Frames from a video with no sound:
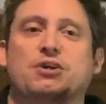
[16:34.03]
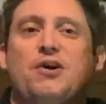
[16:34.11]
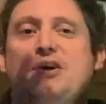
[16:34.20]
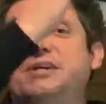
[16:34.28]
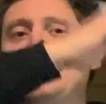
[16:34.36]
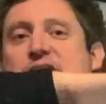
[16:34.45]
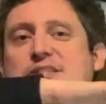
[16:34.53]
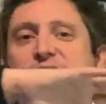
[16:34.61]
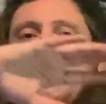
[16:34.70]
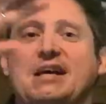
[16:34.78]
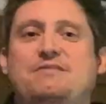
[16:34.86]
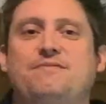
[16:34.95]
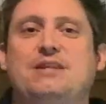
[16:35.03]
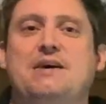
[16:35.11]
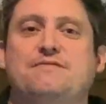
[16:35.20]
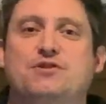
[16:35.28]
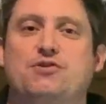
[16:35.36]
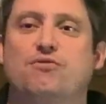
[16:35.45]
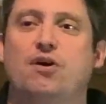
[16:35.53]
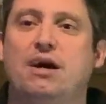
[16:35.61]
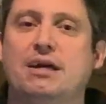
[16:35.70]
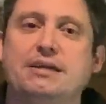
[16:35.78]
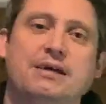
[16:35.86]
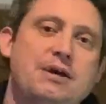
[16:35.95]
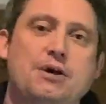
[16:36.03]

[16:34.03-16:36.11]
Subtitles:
kind of get to left to right,